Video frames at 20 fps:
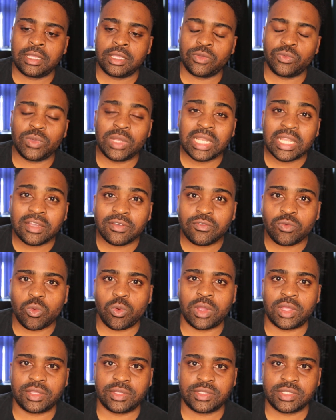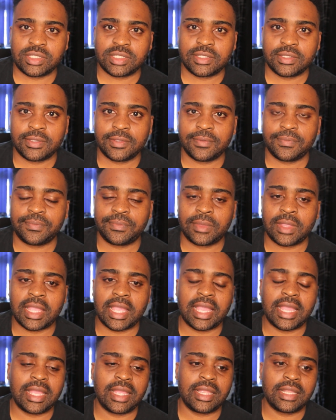we live once,
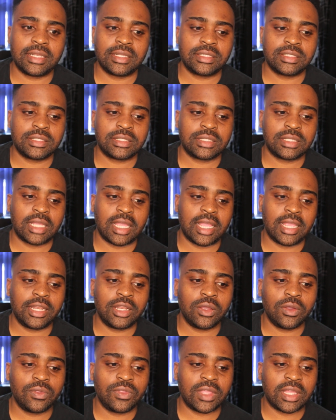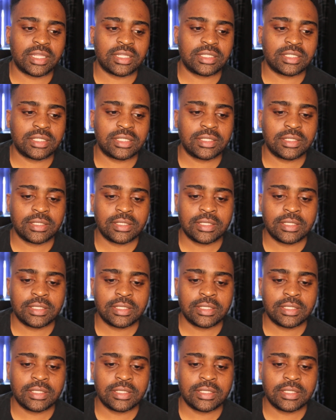and I know that